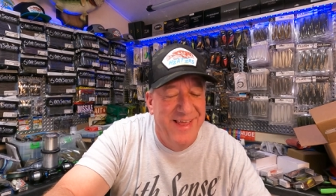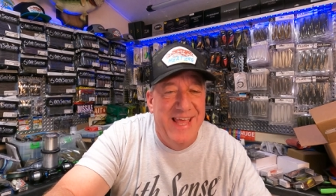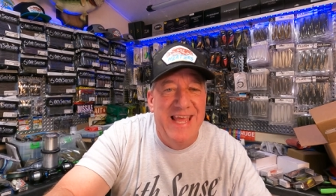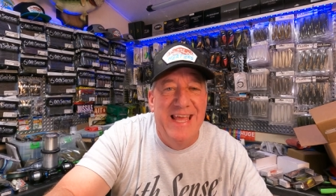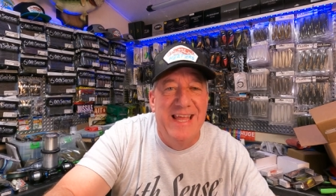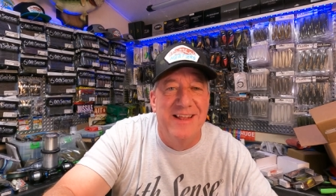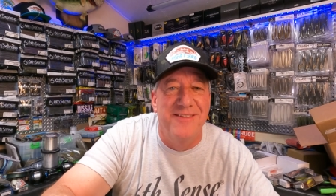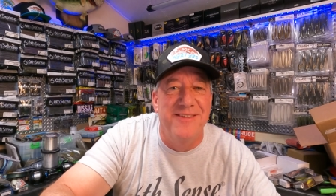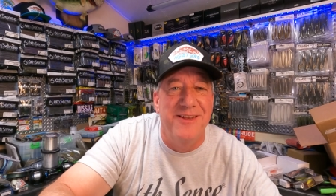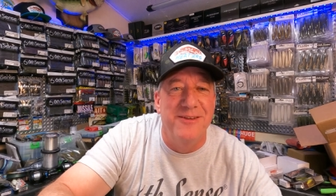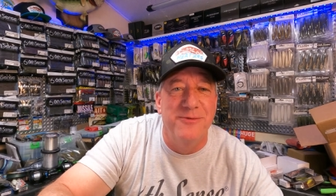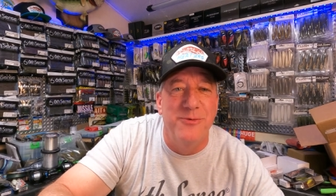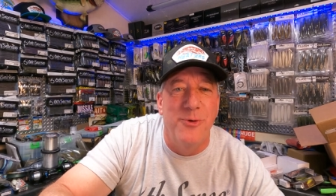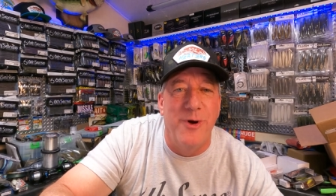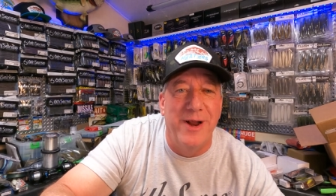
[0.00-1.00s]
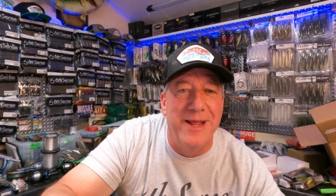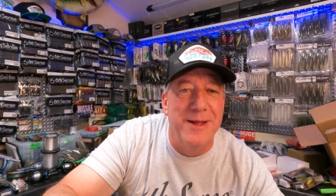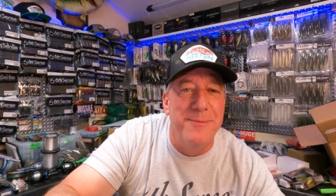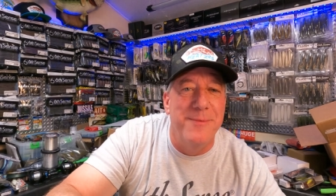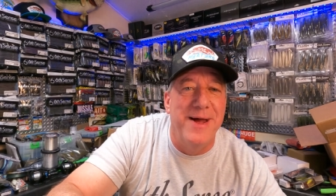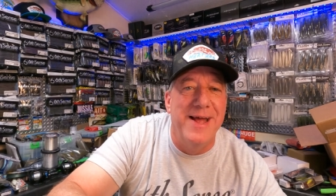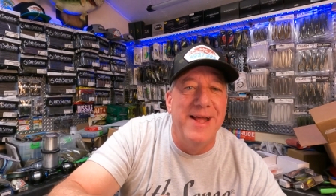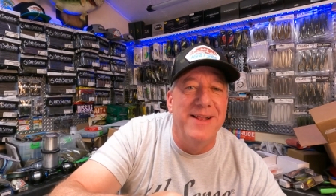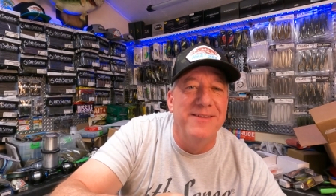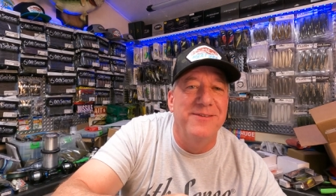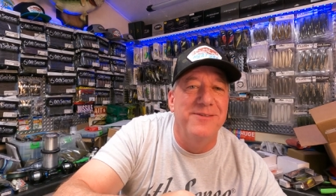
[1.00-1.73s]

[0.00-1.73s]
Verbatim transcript: he gets his before I get mine.